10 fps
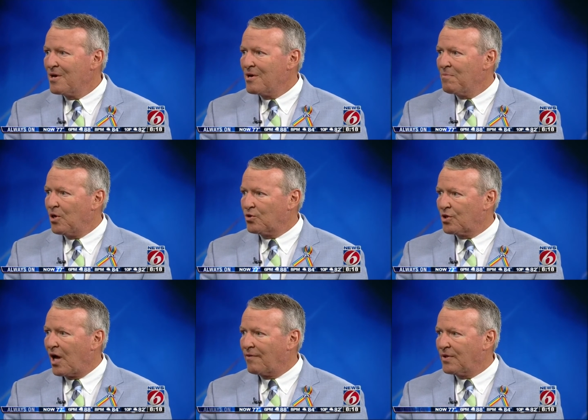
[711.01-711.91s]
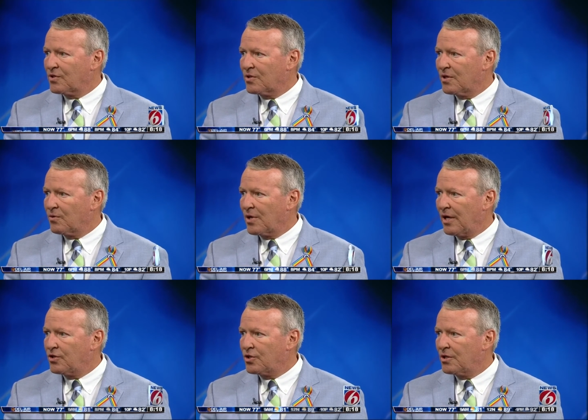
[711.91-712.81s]
most obvious
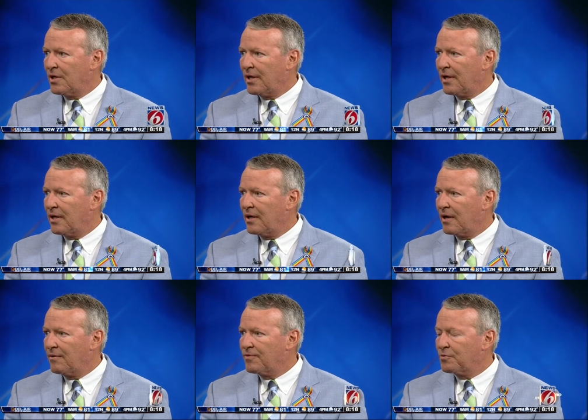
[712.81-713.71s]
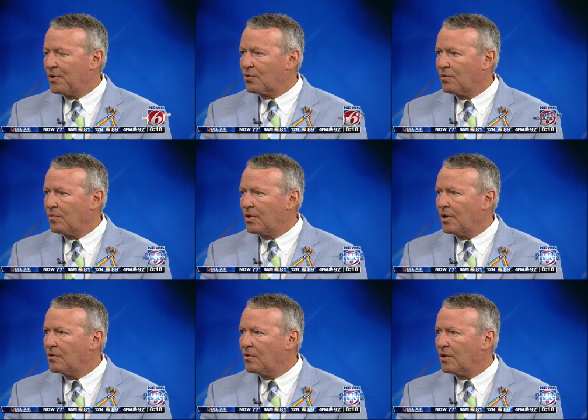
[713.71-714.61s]
location, and I've spoken with the
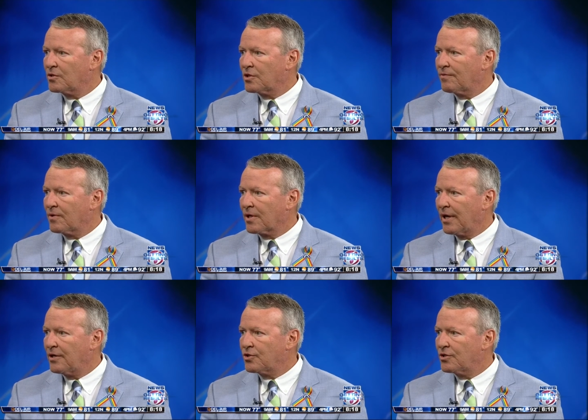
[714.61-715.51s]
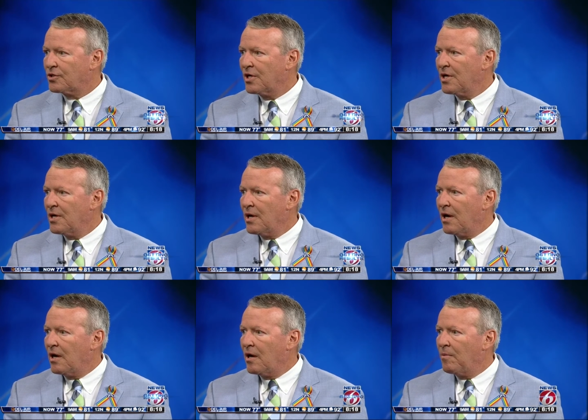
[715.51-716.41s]
owner on several occasions.
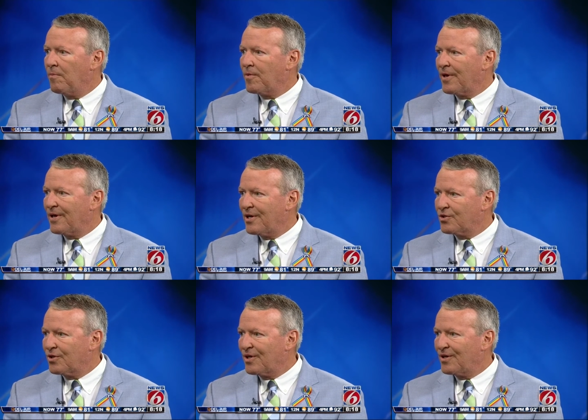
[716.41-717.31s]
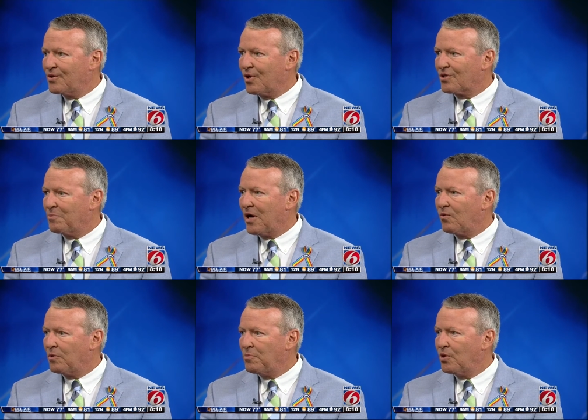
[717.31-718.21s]
Um, they initially talked
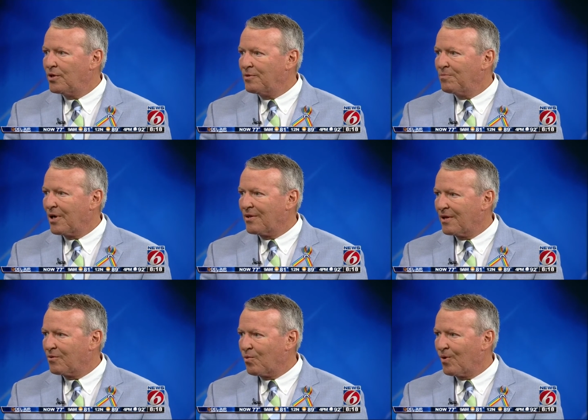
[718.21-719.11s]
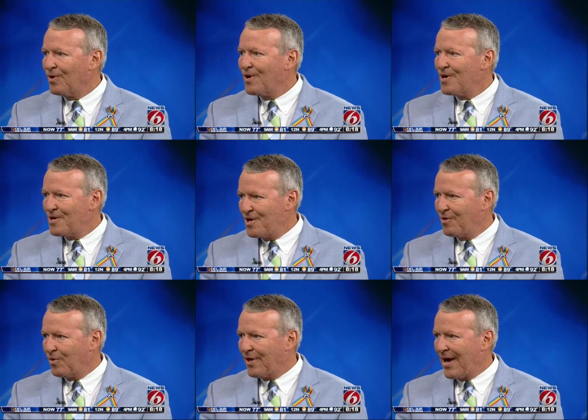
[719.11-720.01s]
about rebuilding, but I think we're
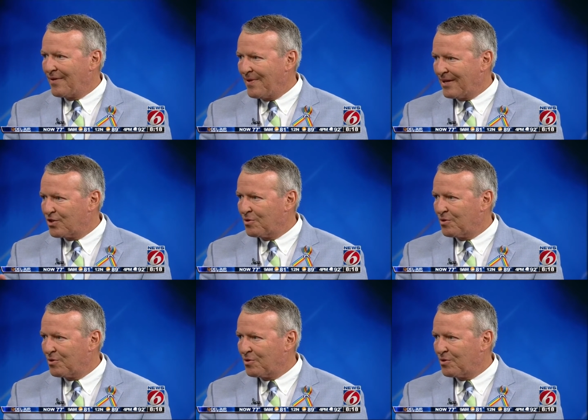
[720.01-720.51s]
done with that. That's the